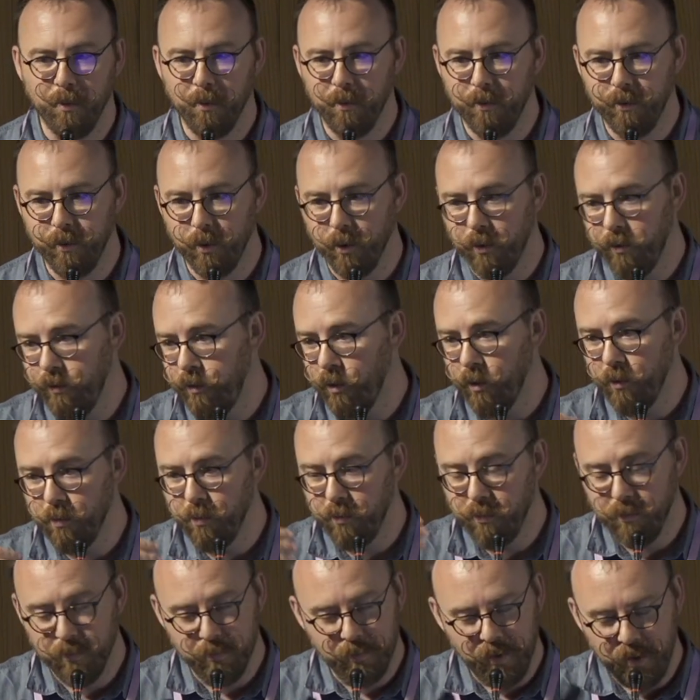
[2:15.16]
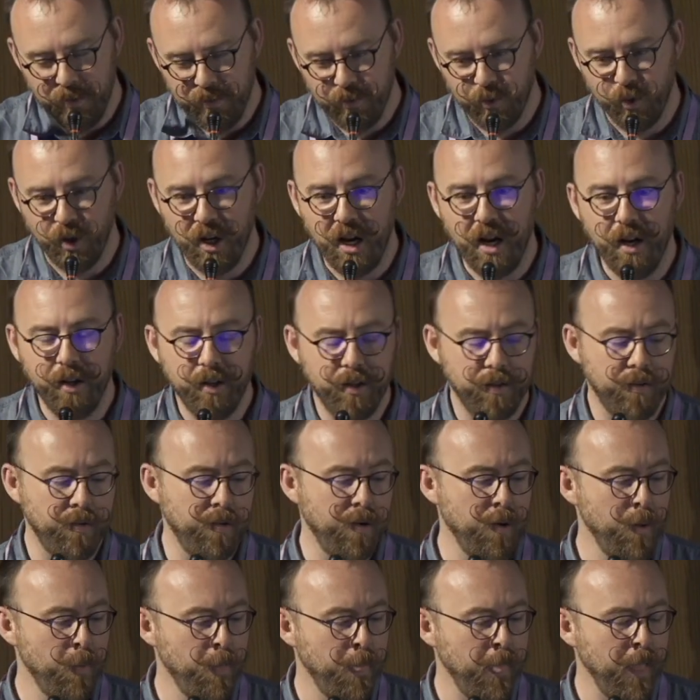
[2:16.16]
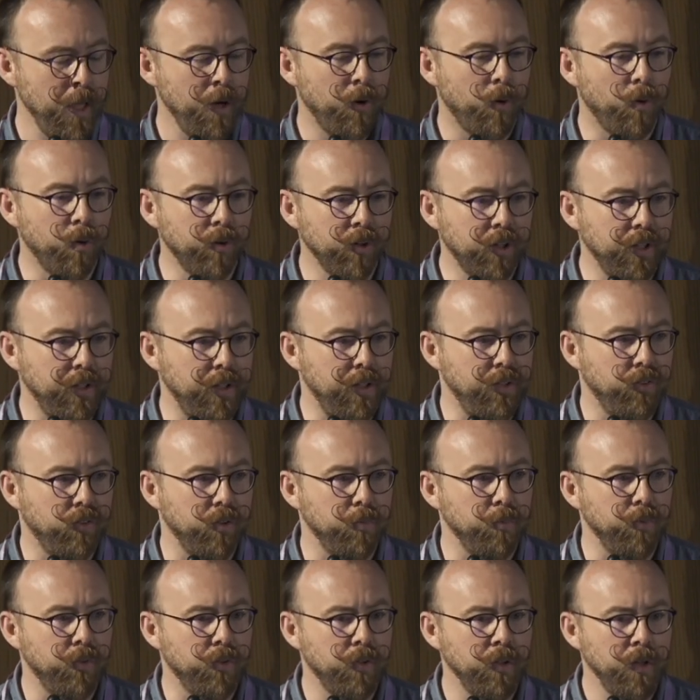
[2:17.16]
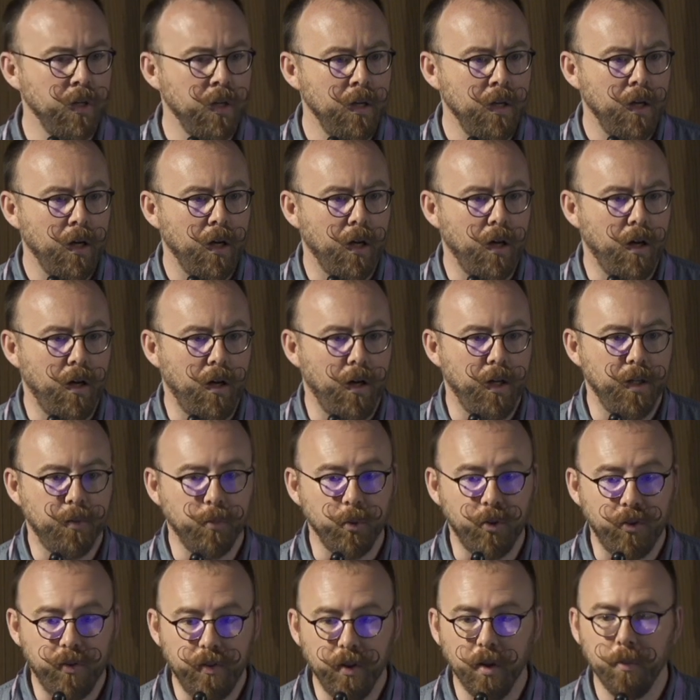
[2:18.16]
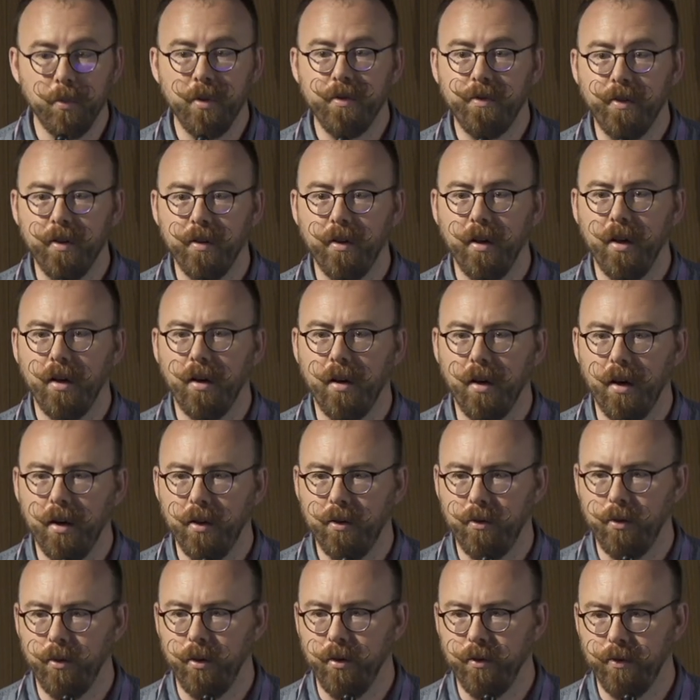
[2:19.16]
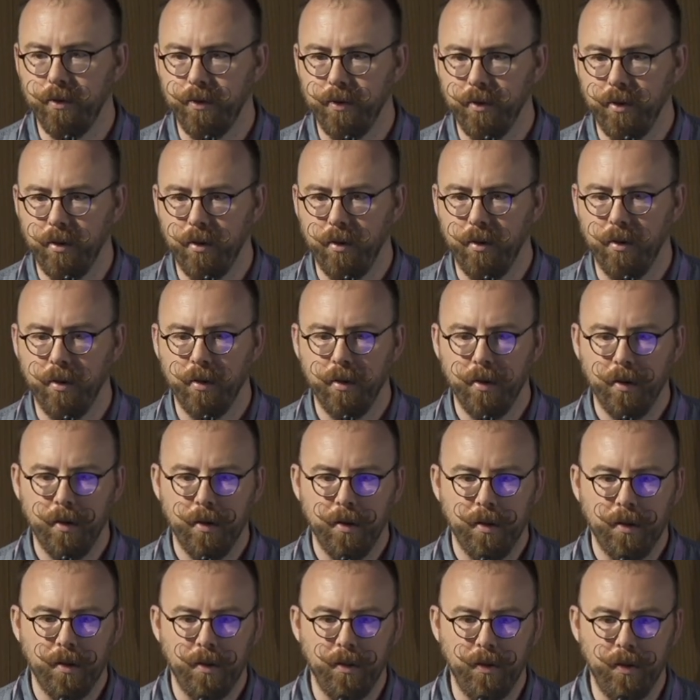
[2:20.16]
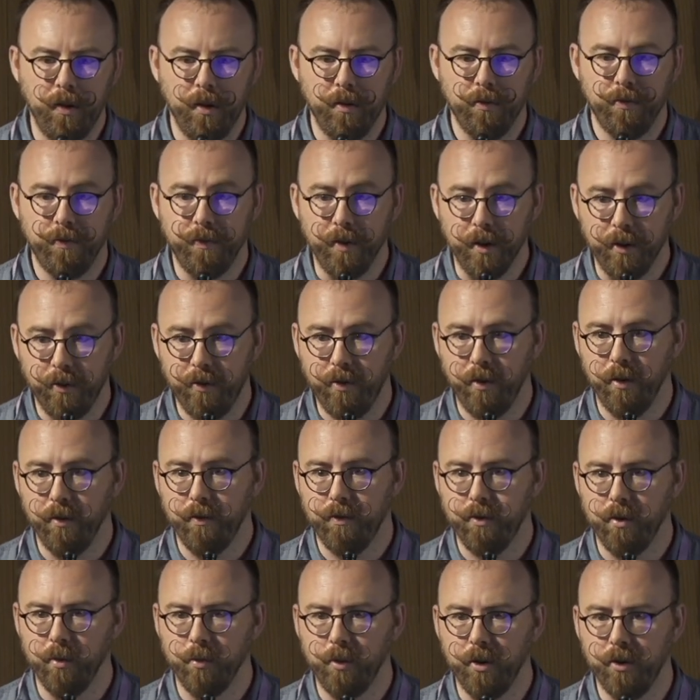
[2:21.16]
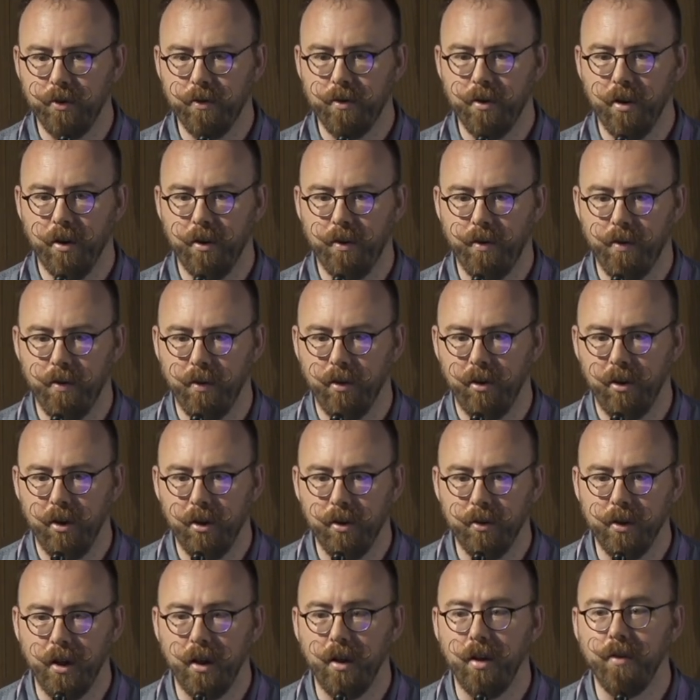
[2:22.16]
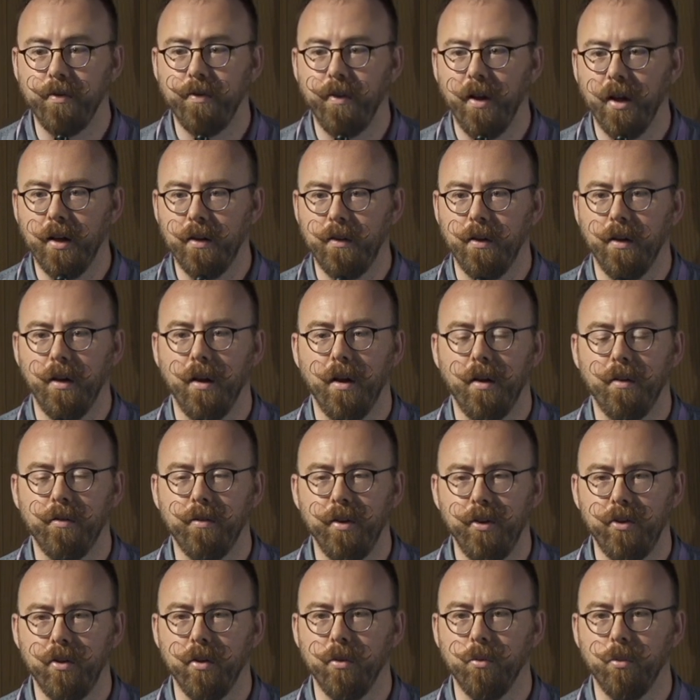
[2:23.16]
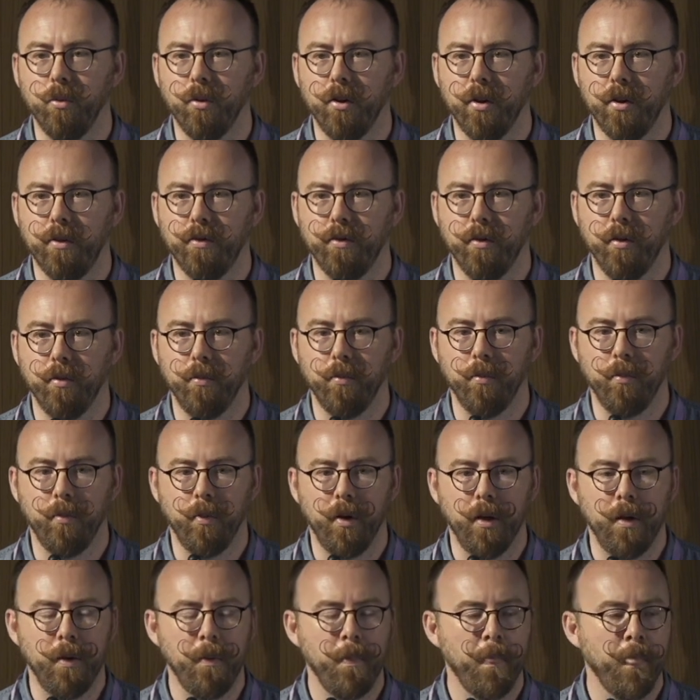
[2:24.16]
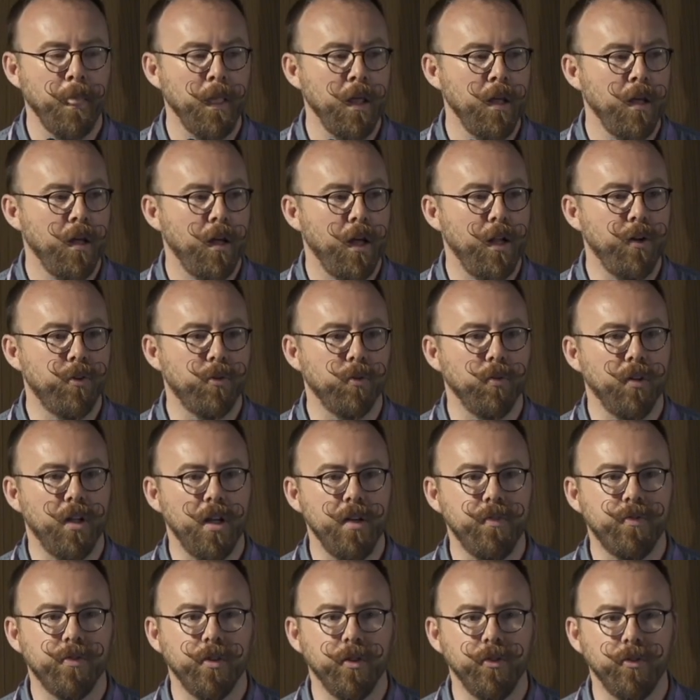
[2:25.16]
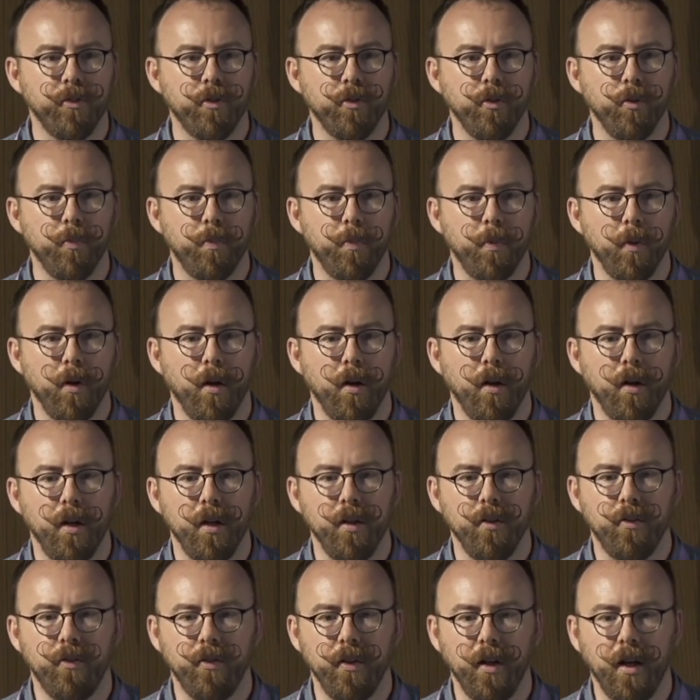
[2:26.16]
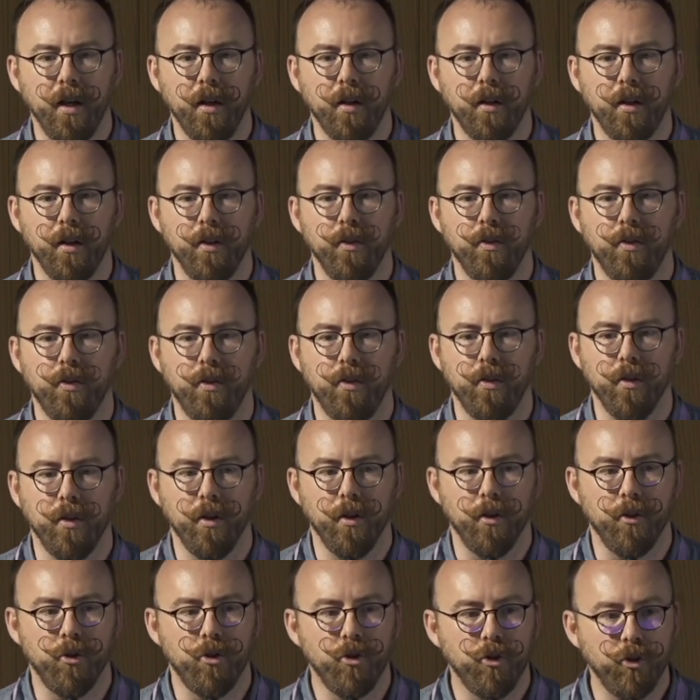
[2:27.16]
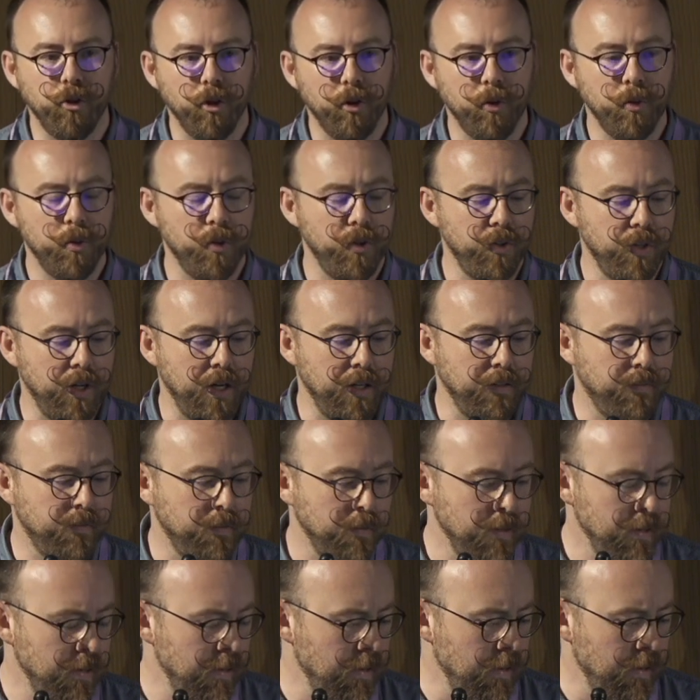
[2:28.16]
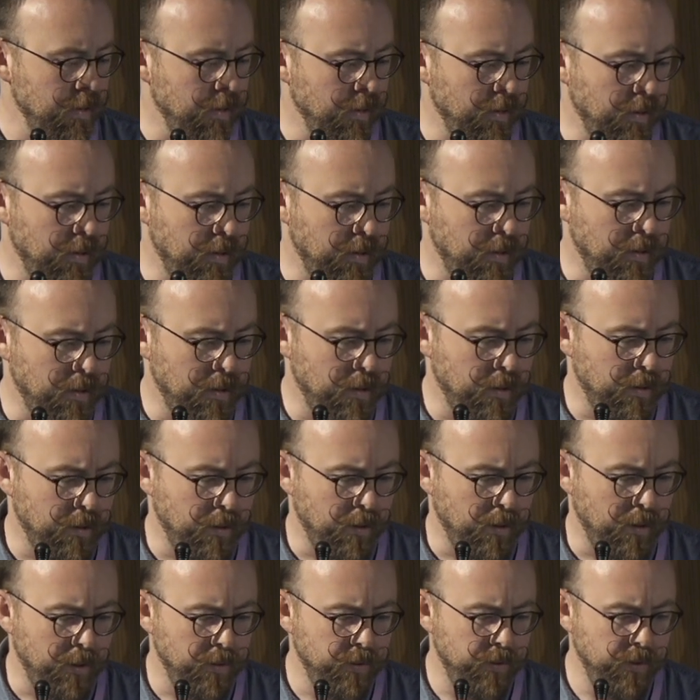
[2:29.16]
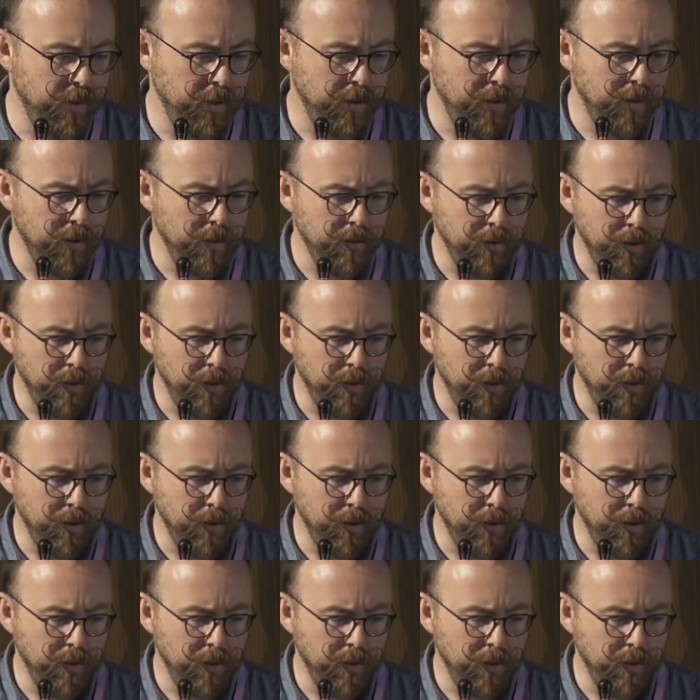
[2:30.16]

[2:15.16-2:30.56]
for higher organisms, it would still be very hard to infer the function from the structure alone. And in fact, a recent work from Andrew Leifer's group in C. elegans showed that the